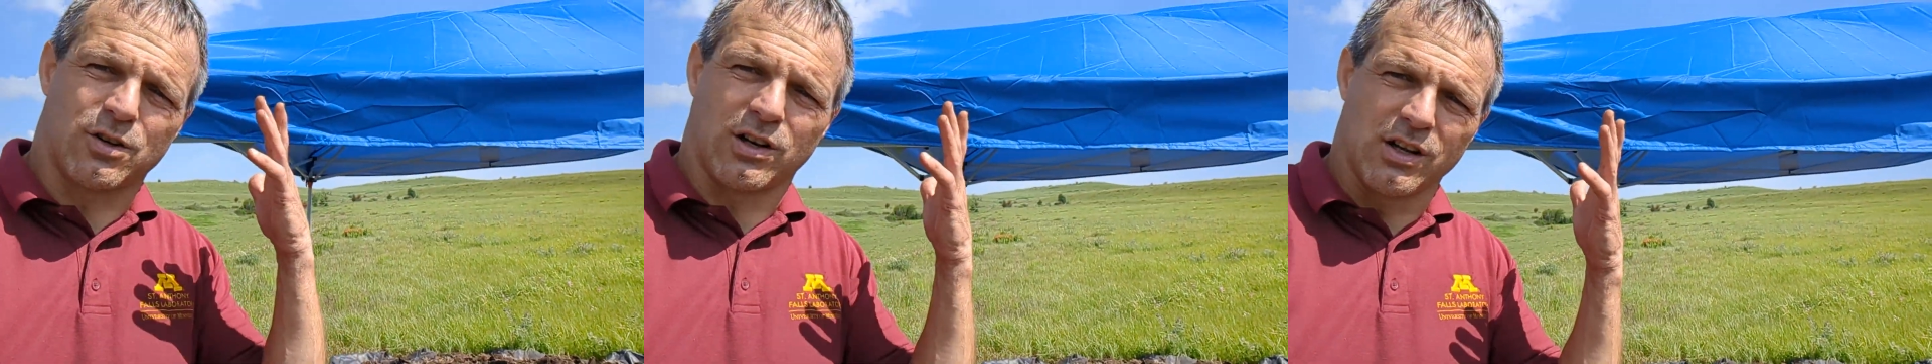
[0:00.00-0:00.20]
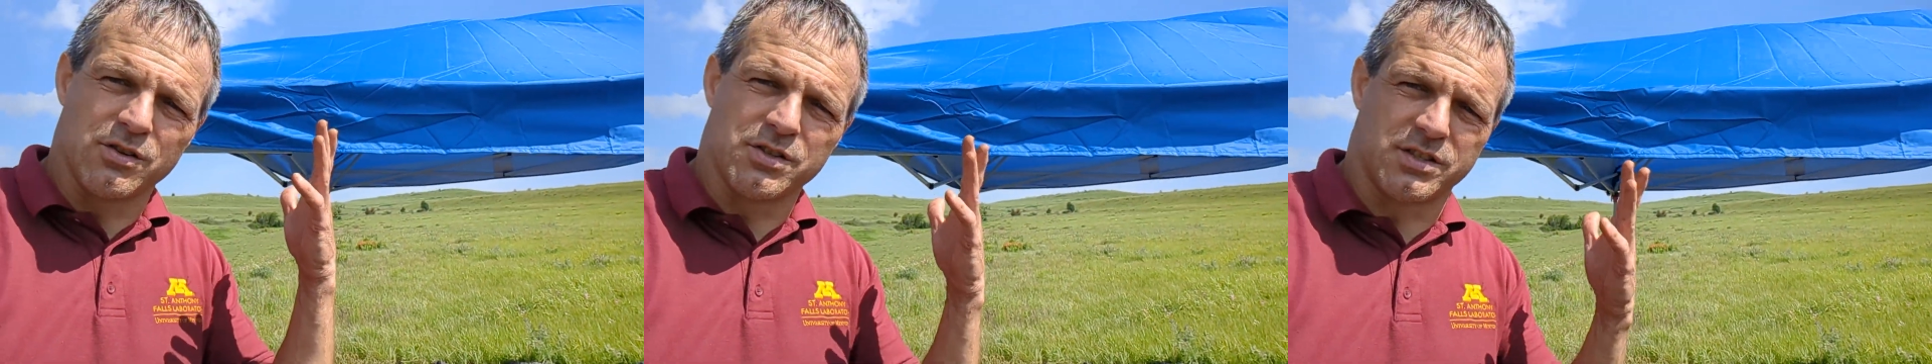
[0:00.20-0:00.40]

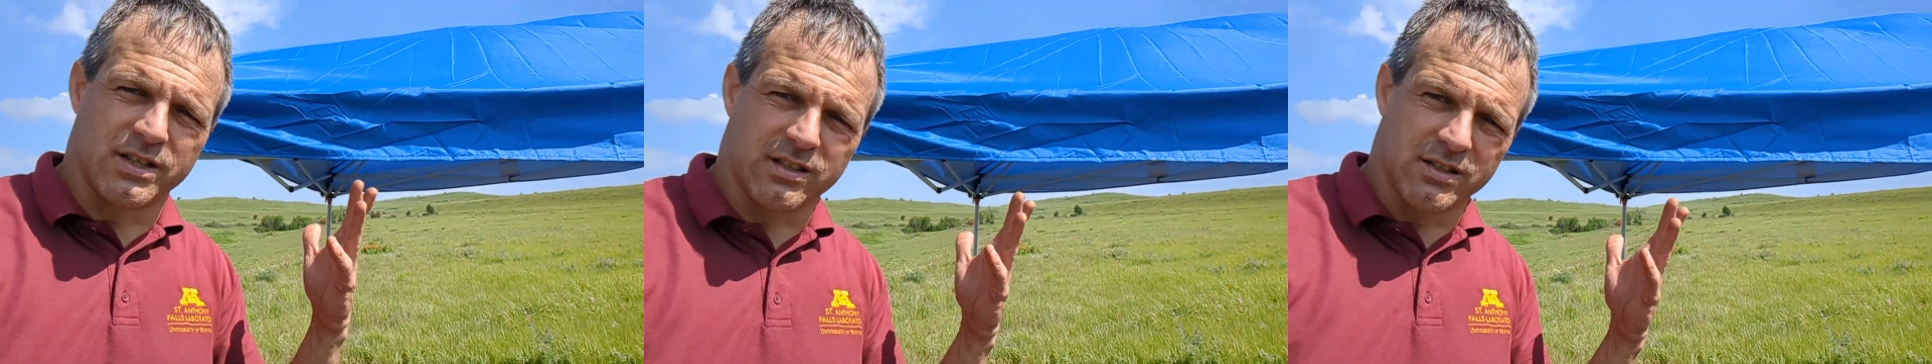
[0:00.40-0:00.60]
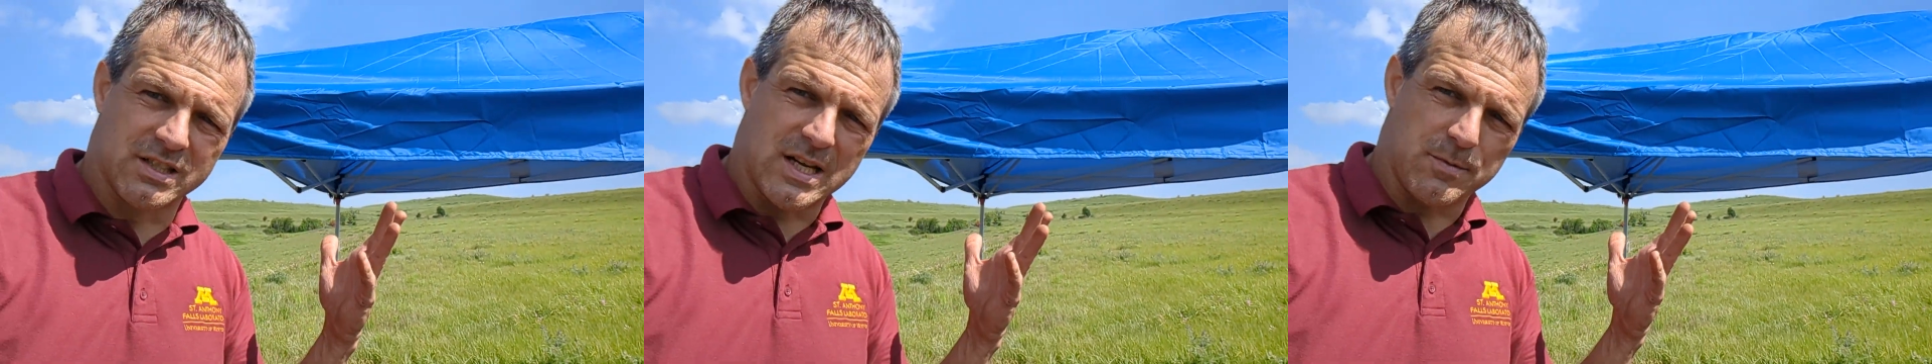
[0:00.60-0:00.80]
close to
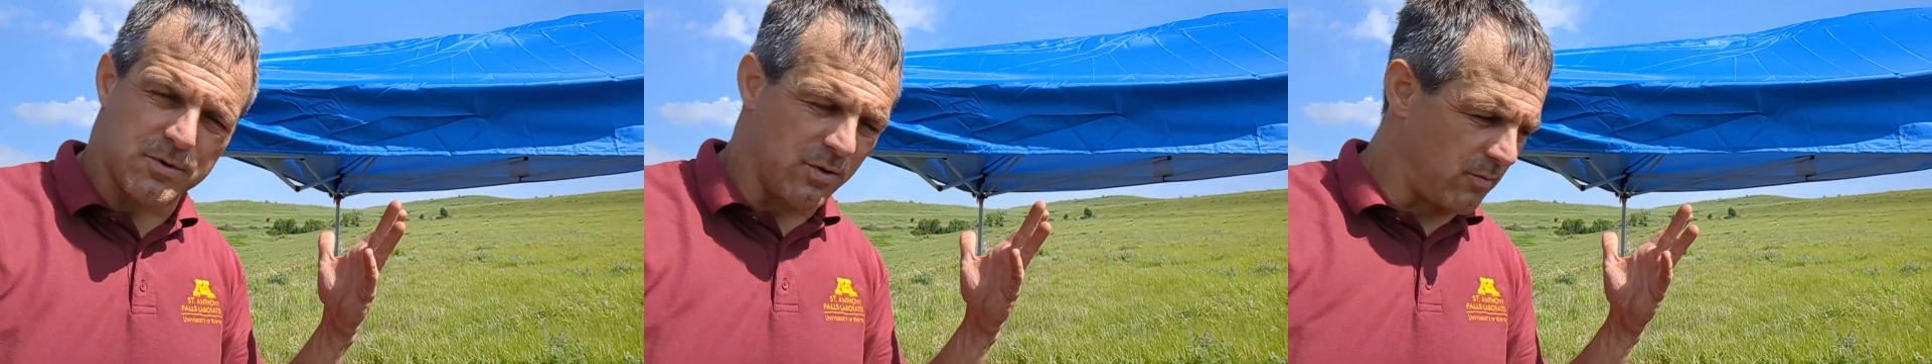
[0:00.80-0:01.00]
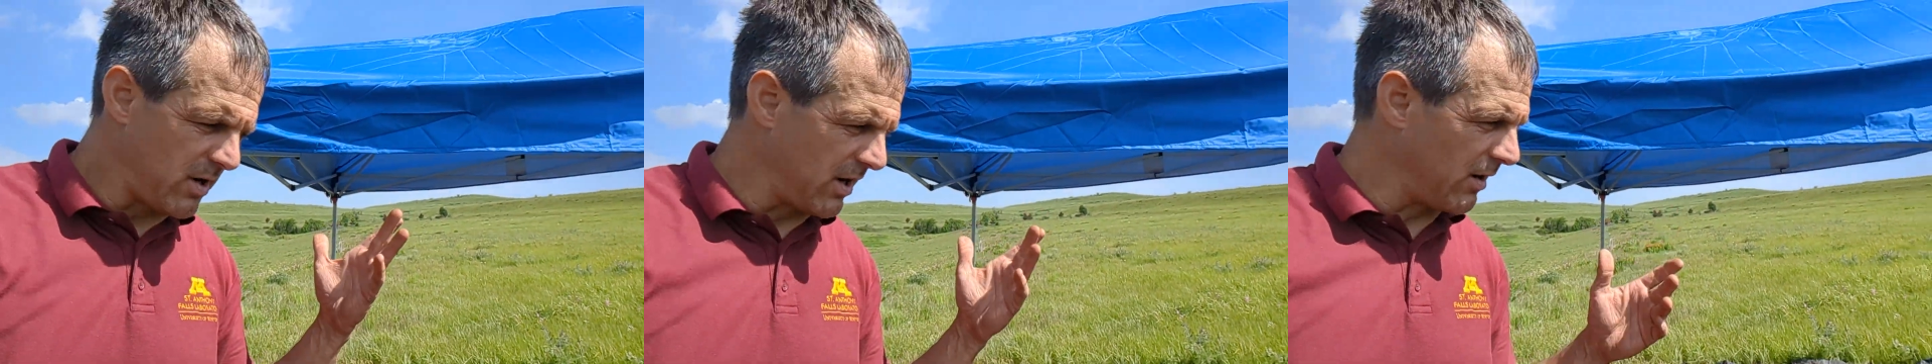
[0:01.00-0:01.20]
the
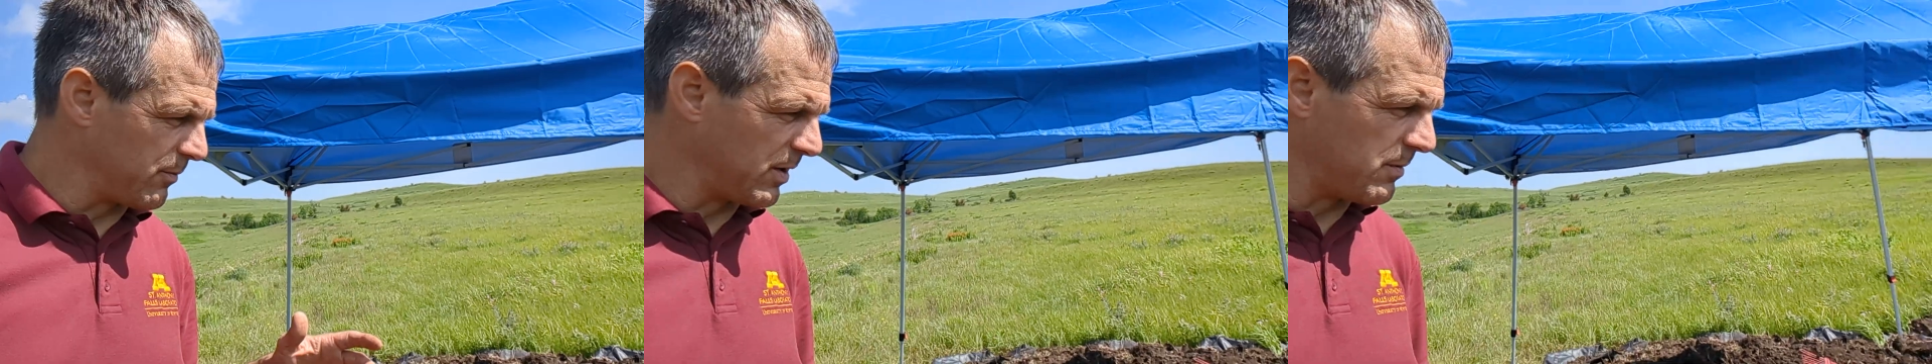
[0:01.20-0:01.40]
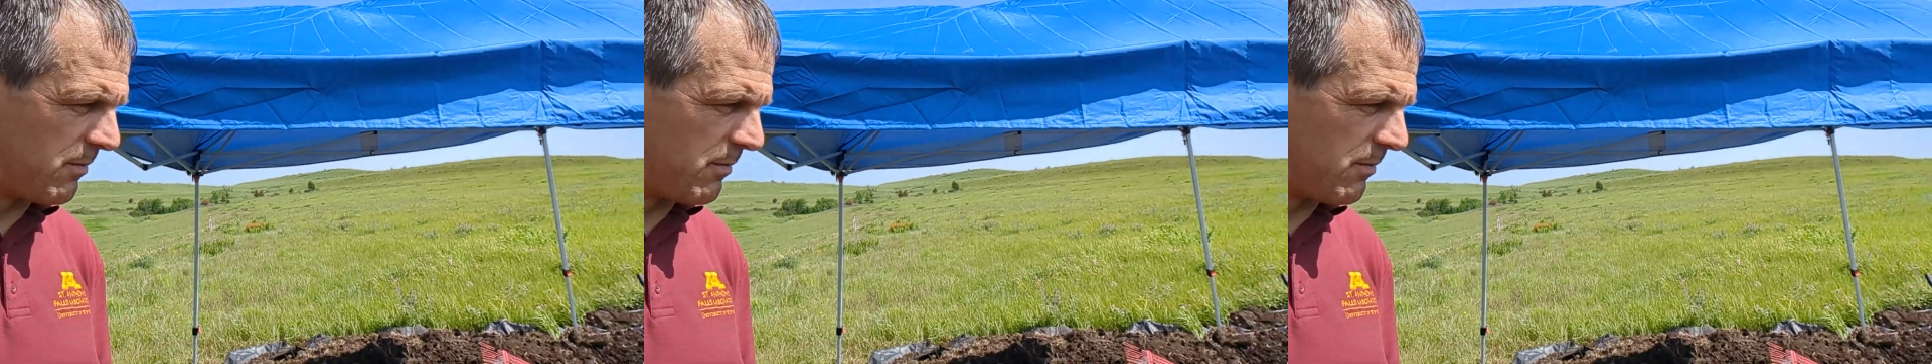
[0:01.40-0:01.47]
conceptual model, but